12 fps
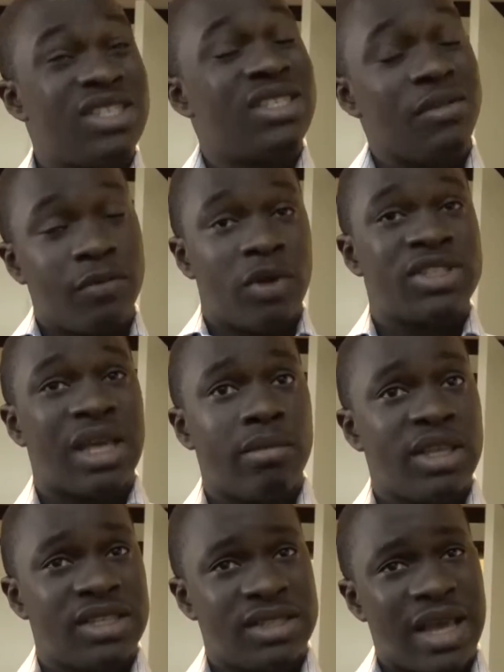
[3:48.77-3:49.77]
This is the first
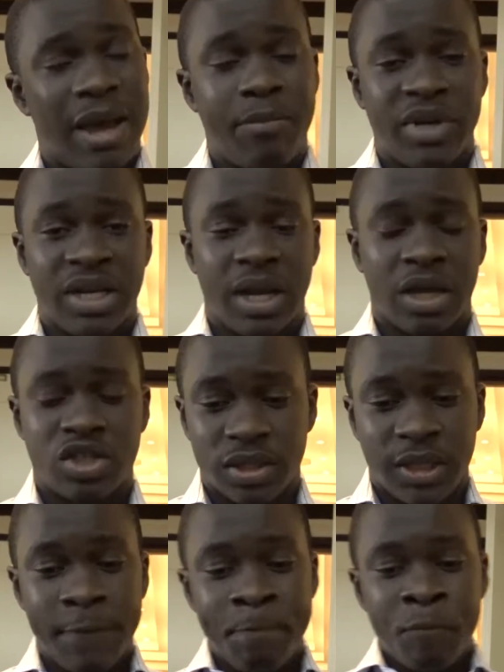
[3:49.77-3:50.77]
time this is happening,
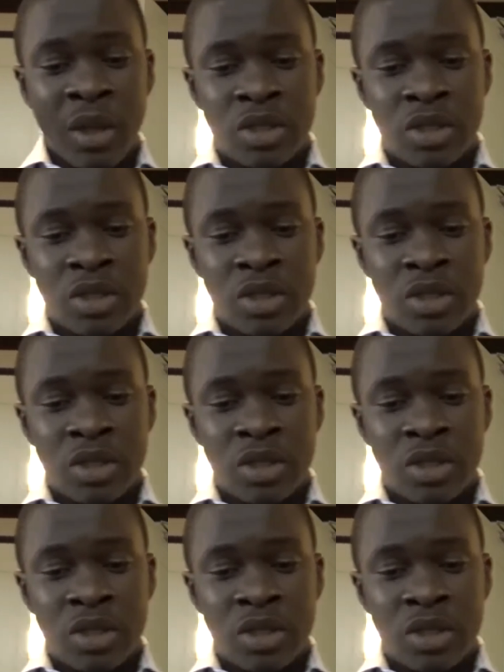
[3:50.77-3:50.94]
actually,